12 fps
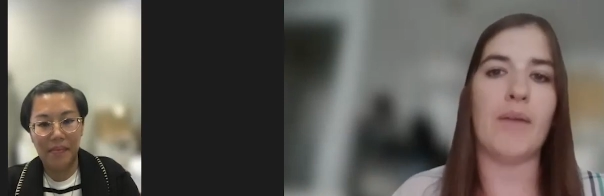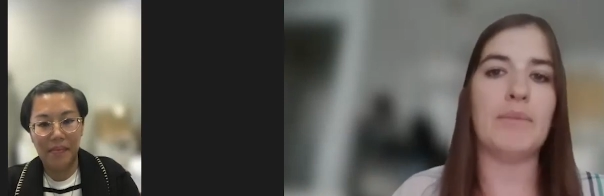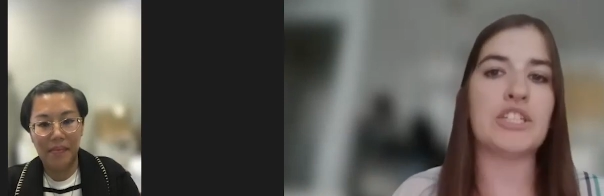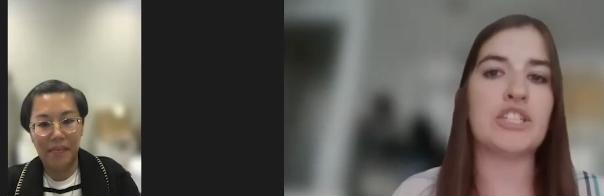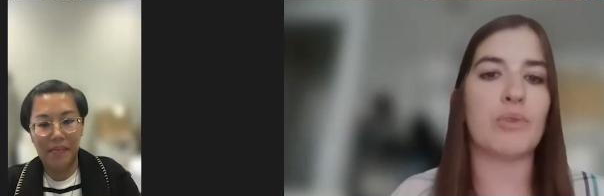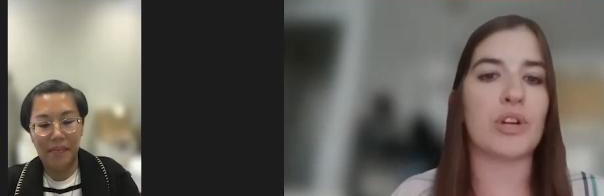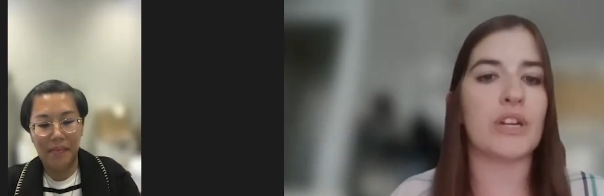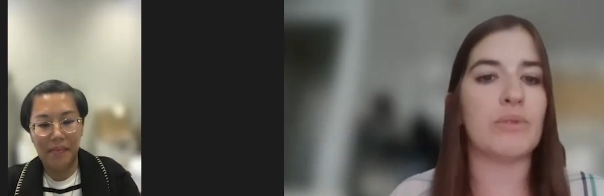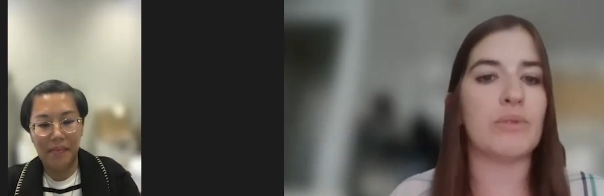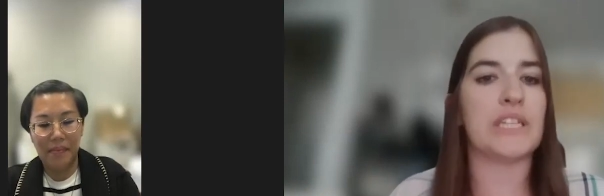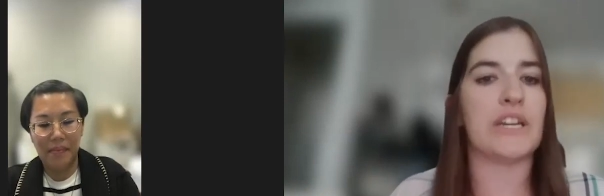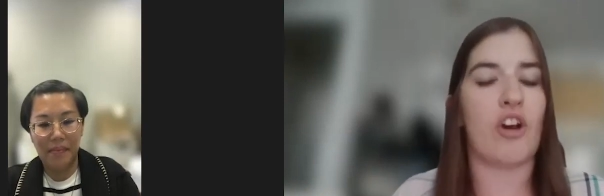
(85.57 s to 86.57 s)
Speaker 1: Uh, Mr.
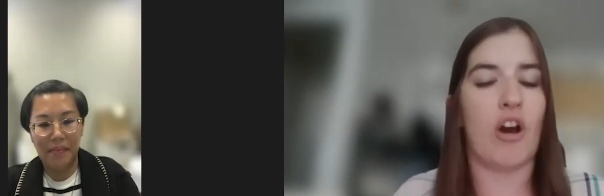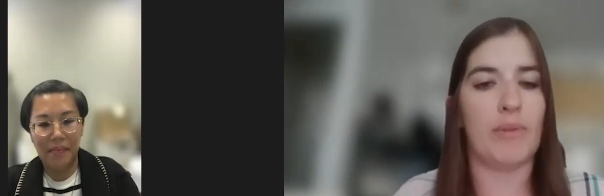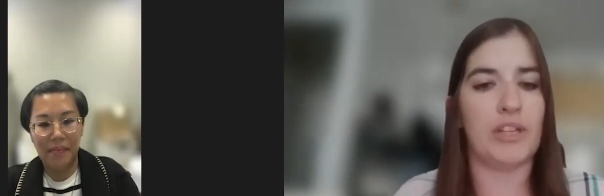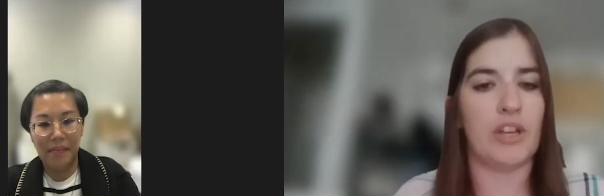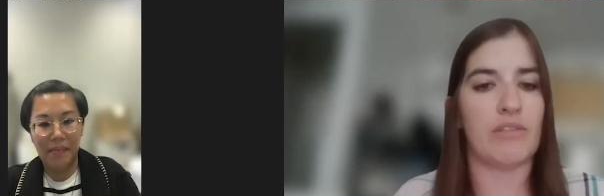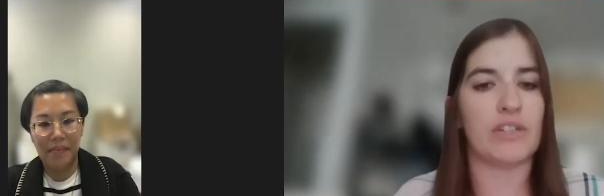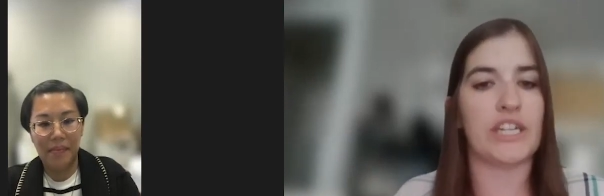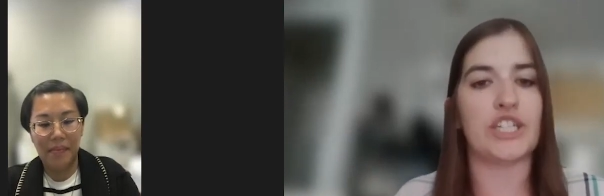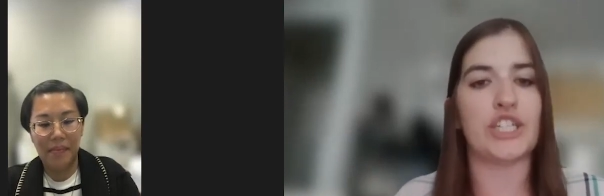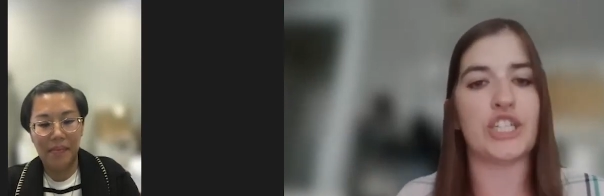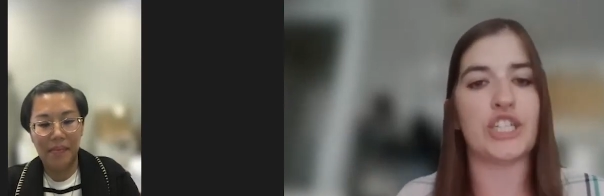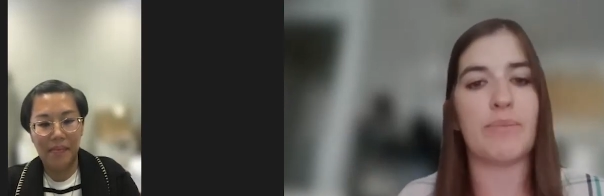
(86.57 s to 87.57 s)
Morgan was in a common law
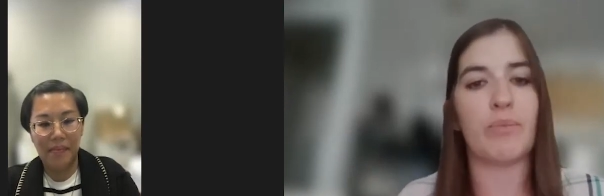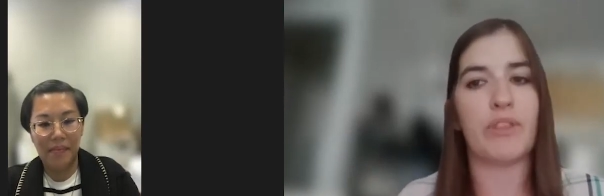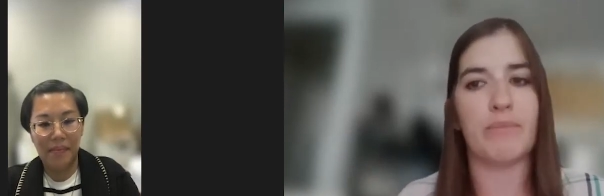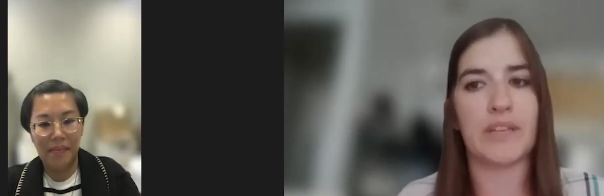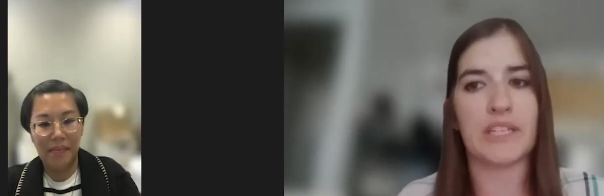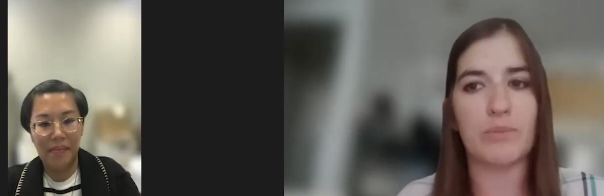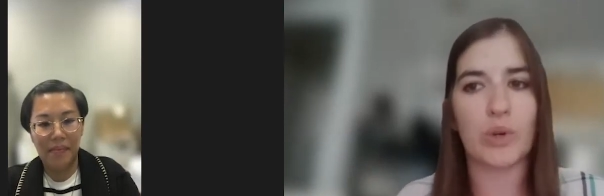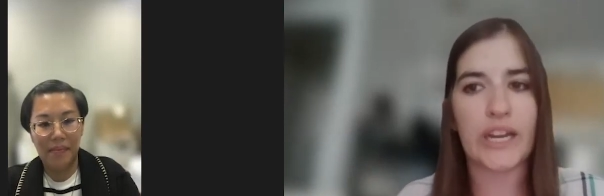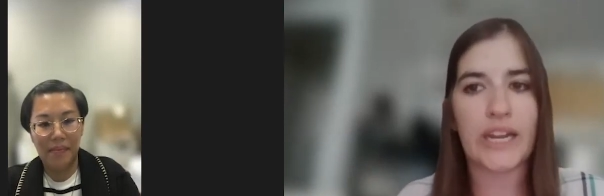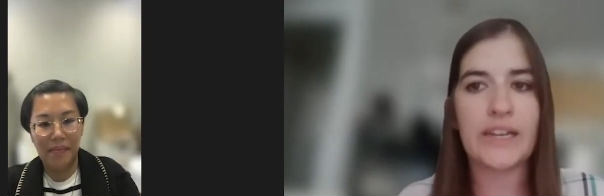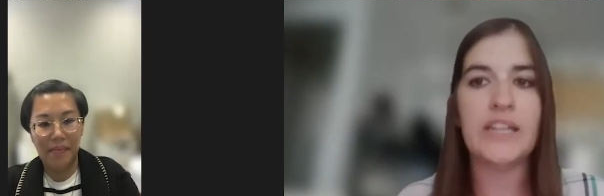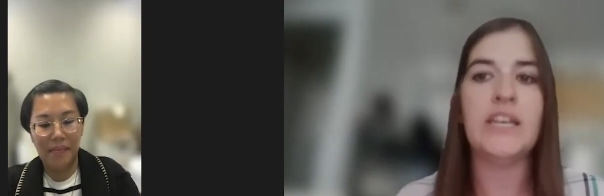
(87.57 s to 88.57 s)
relationship with Miss
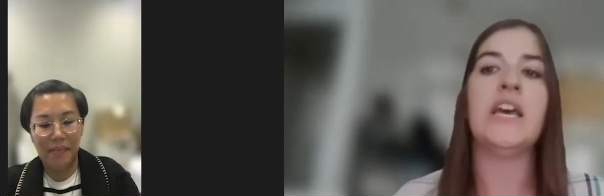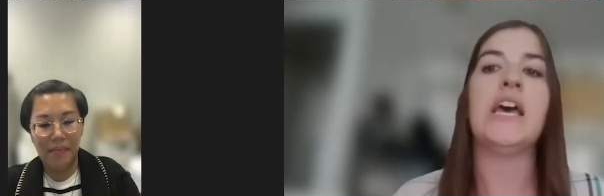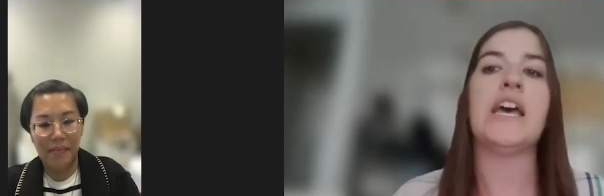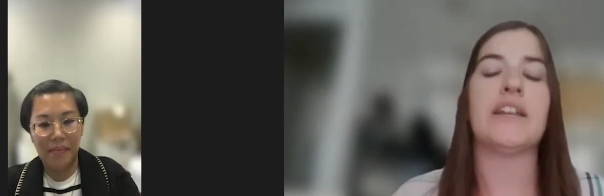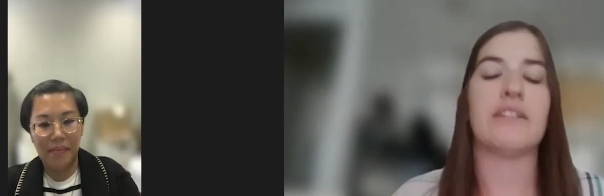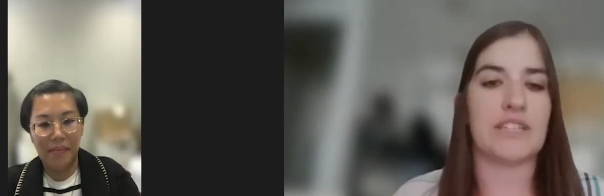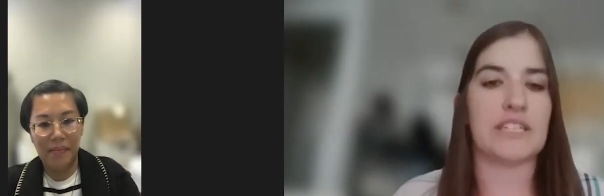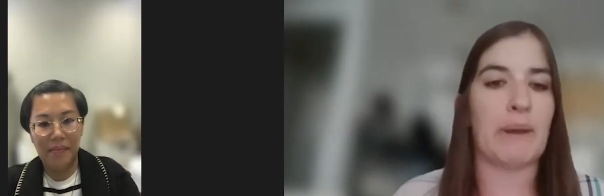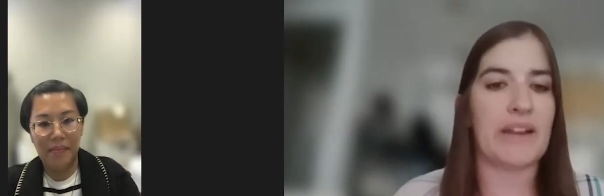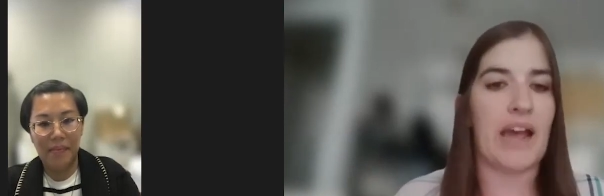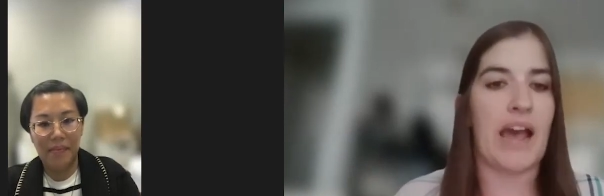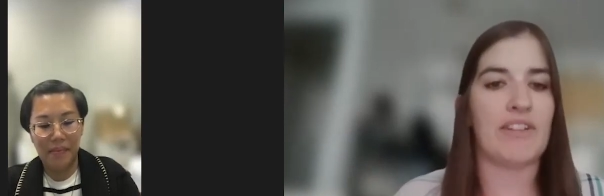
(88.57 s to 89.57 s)
Morgan,
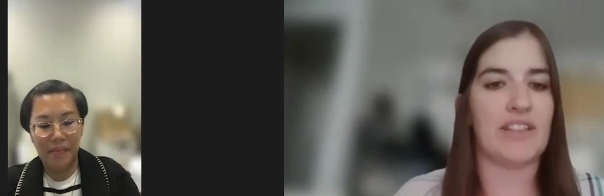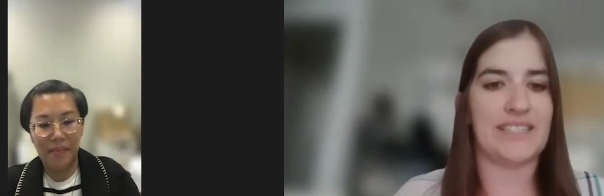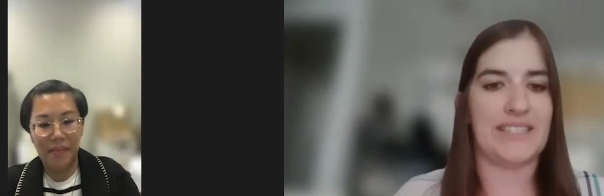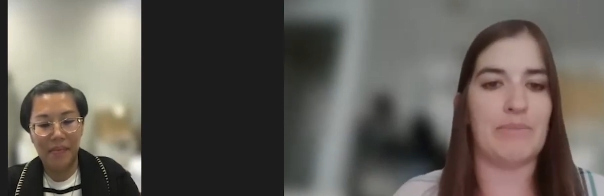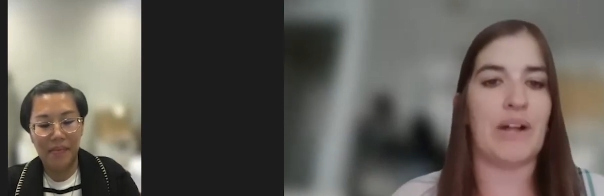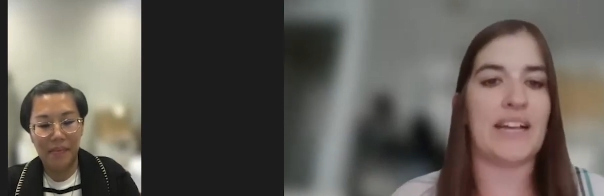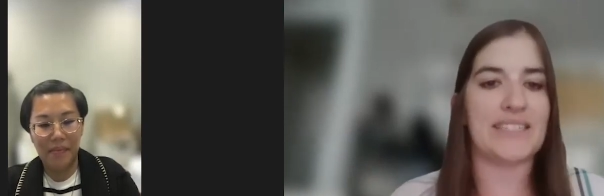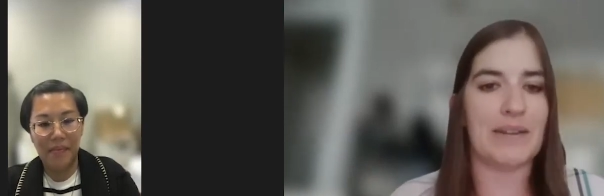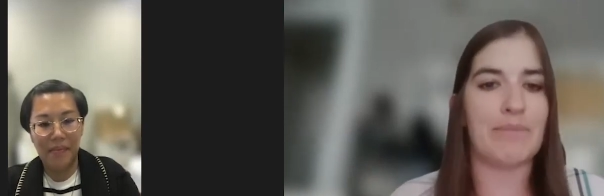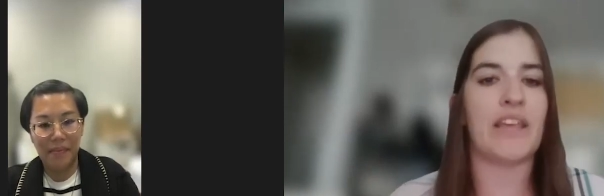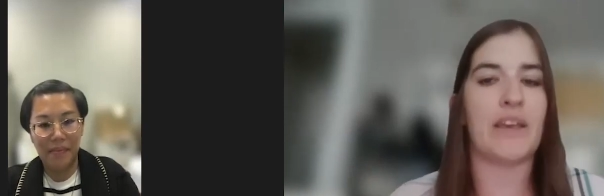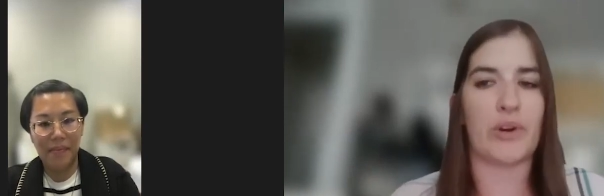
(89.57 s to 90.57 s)
despite having the same
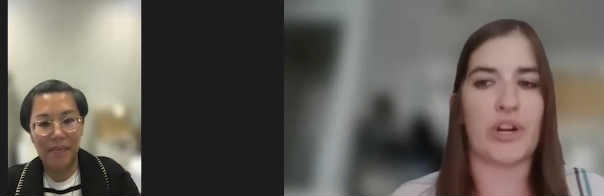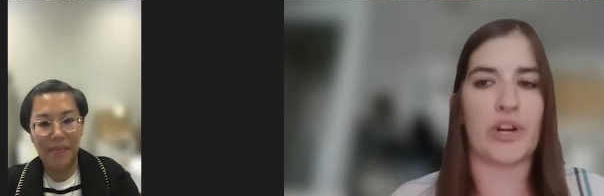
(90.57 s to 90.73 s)
last name,